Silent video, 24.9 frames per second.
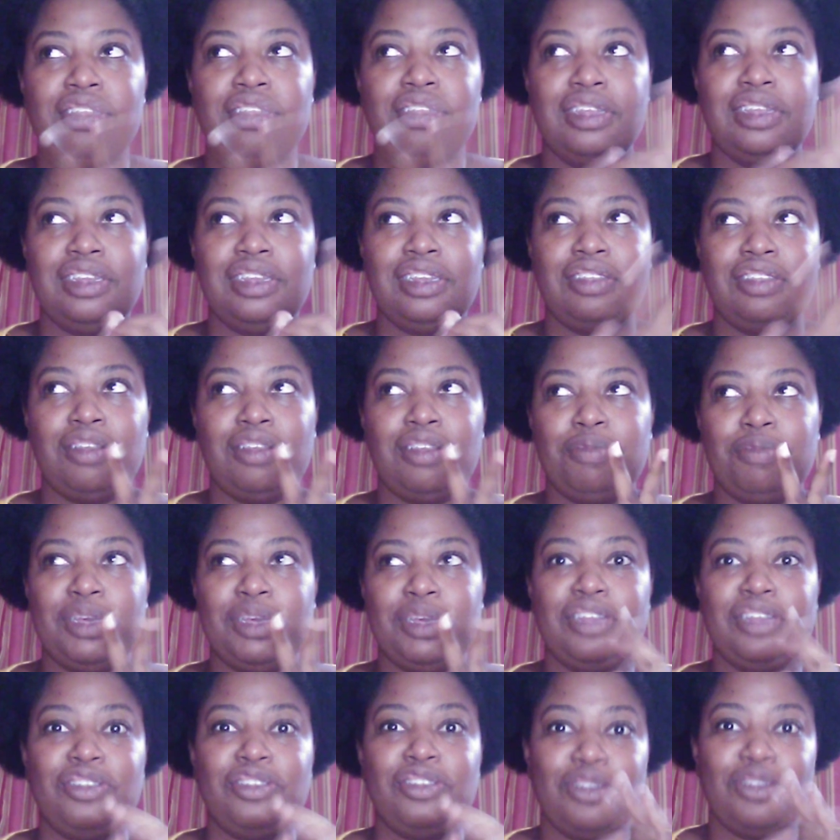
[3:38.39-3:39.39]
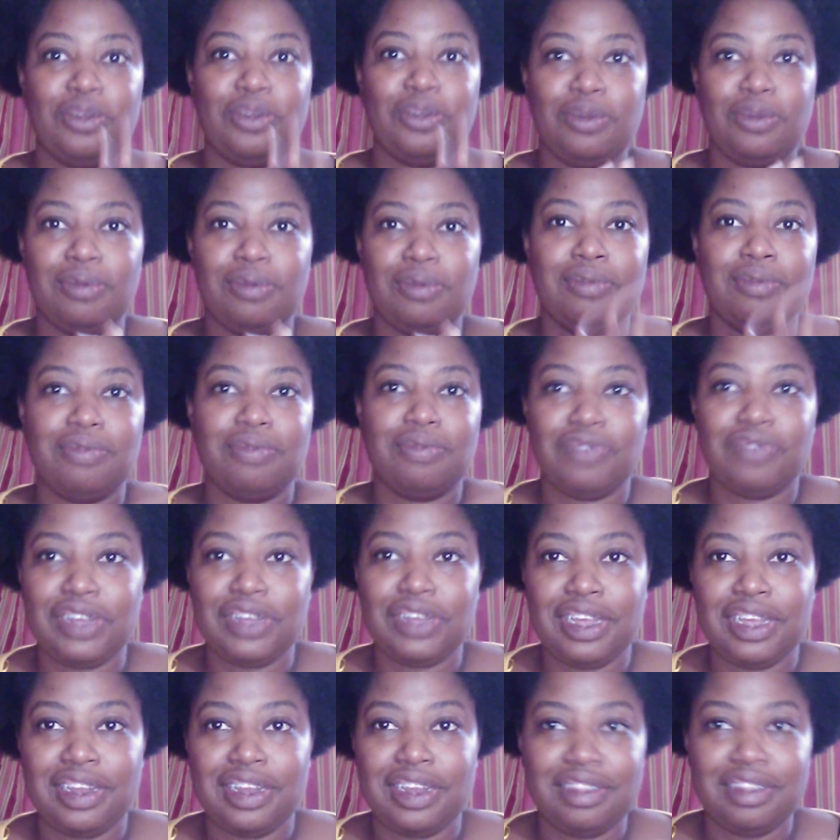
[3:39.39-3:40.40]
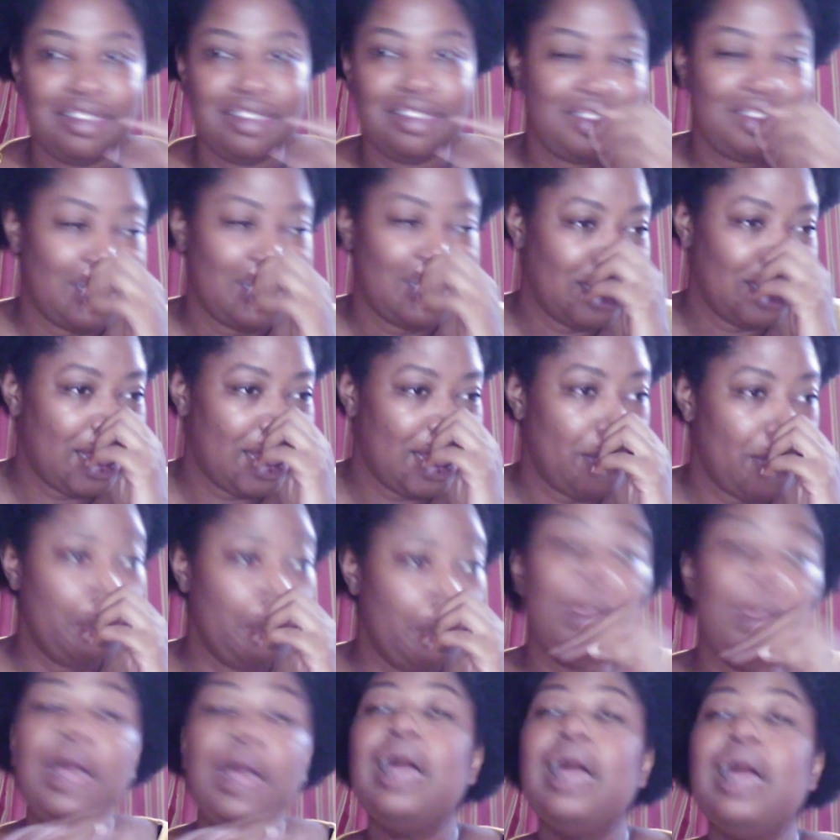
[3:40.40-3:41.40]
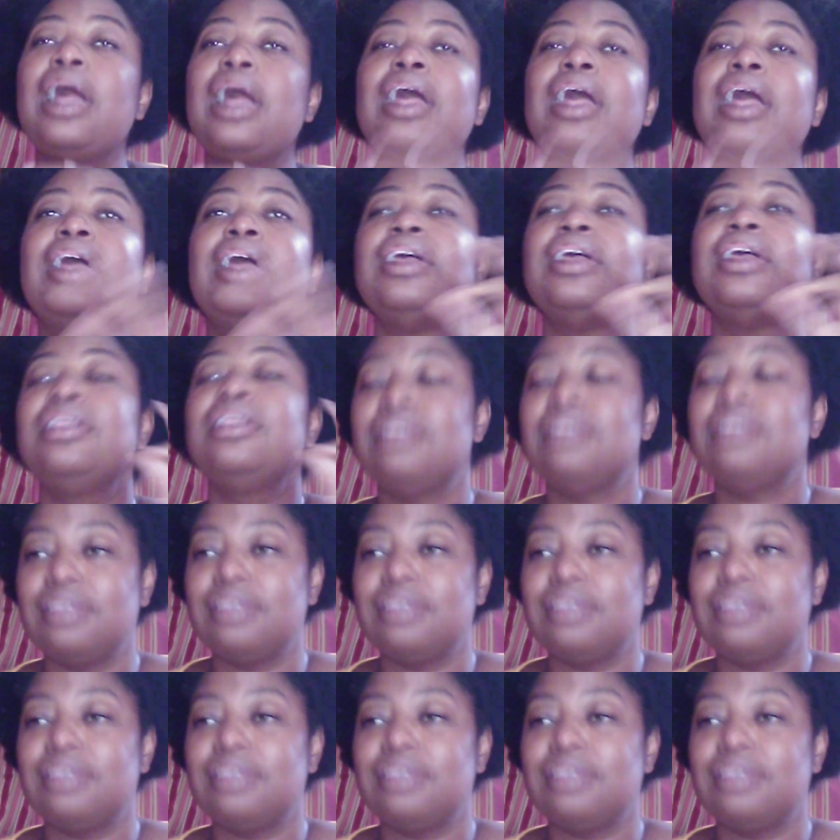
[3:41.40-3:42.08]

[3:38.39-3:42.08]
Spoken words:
It is on page. So forget I just said that. But